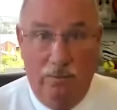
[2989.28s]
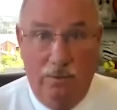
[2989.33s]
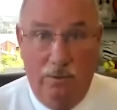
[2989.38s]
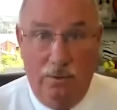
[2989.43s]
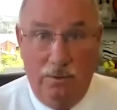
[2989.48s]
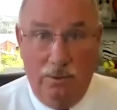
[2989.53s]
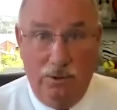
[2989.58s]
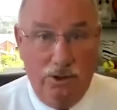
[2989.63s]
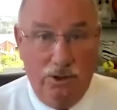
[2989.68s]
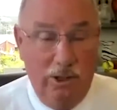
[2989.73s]

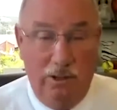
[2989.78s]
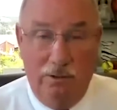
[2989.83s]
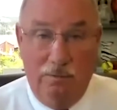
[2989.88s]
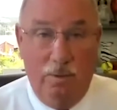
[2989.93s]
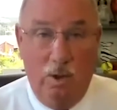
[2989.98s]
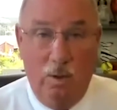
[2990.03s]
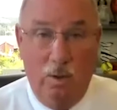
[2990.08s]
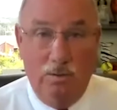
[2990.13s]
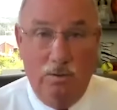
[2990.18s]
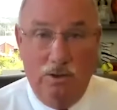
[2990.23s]
General
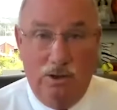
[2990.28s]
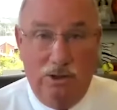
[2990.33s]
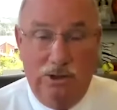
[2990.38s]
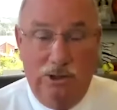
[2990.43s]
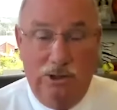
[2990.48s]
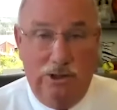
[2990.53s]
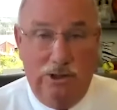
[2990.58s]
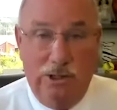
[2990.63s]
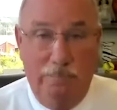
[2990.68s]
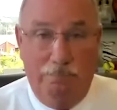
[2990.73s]
Motors
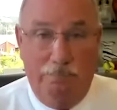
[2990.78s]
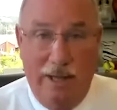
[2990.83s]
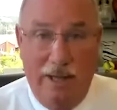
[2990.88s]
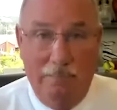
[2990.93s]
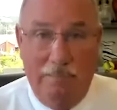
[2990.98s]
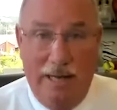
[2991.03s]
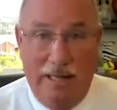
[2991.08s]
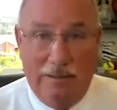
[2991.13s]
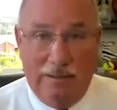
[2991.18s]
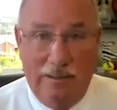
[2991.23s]
didn't pay
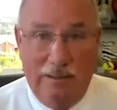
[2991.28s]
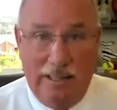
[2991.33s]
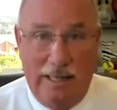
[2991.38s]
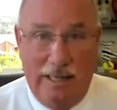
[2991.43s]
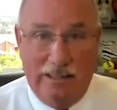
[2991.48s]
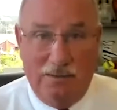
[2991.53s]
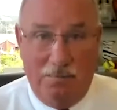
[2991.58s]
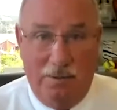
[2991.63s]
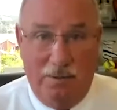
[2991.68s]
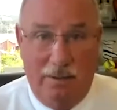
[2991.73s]
back the
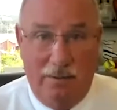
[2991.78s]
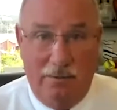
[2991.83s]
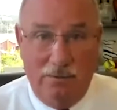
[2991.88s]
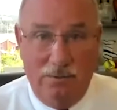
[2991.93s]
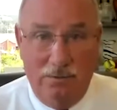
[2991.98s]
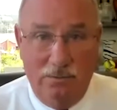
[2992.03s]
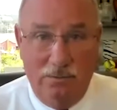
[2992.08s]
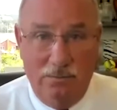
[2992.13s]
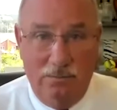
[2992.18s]
taxpayers.